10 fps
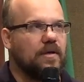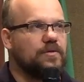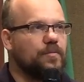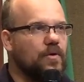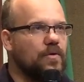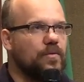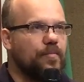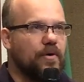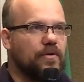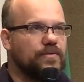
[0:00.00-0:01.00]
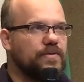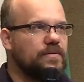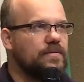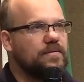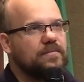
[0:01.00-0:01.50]
small pause,
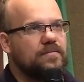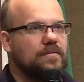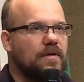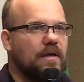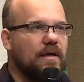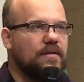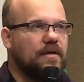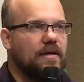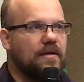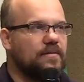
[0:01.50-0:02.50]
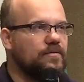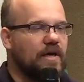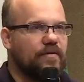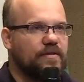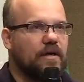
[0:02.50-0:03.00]
and then we
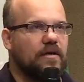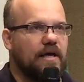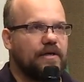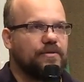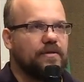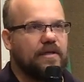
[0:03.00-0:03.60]
have a second lecture,